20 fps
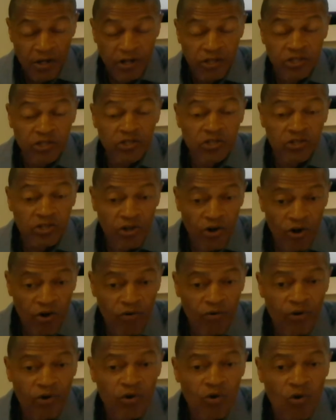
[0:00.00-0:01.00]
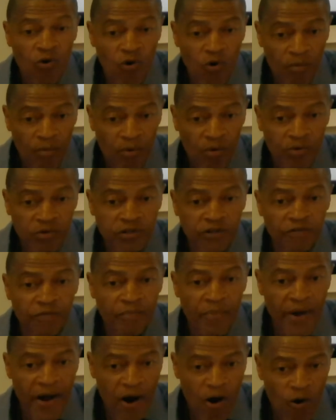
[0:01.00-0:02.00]
steroid hormones
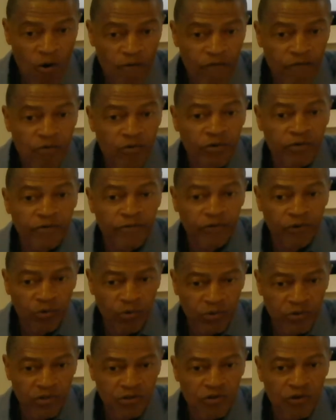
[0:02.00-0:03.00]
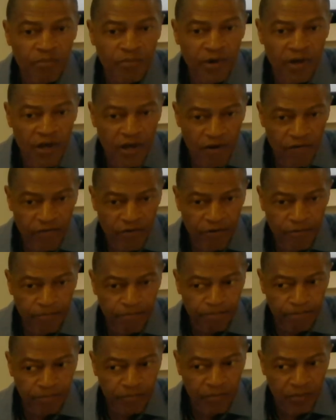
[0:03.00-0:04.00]
have powerful influences on behavior.
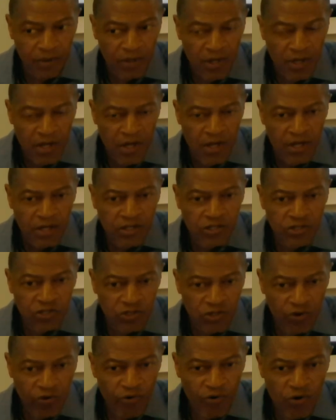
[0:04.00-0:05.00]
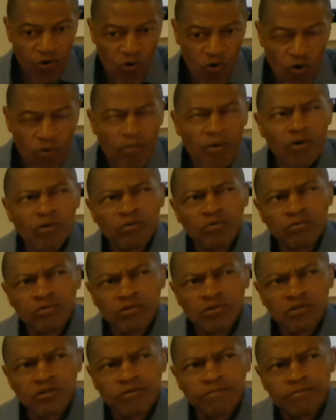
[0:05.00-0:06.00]
Steroid hormones,
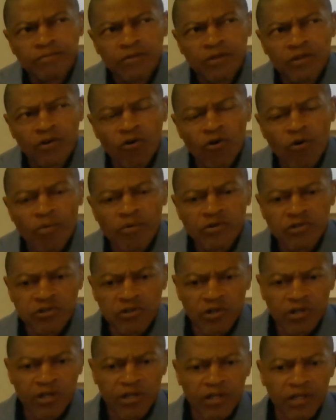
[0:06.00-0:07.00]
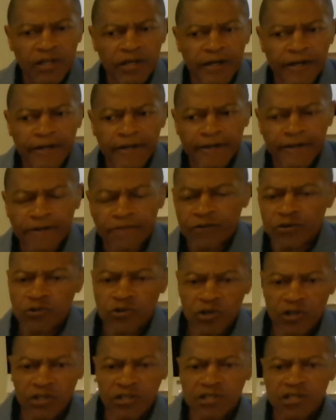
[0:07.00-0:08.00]
they're almost looking like if you
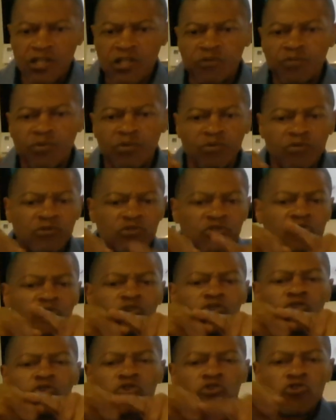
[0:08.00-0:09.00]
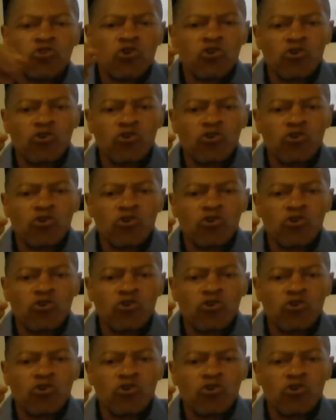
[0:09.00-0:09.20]
took a teaspoon of sugar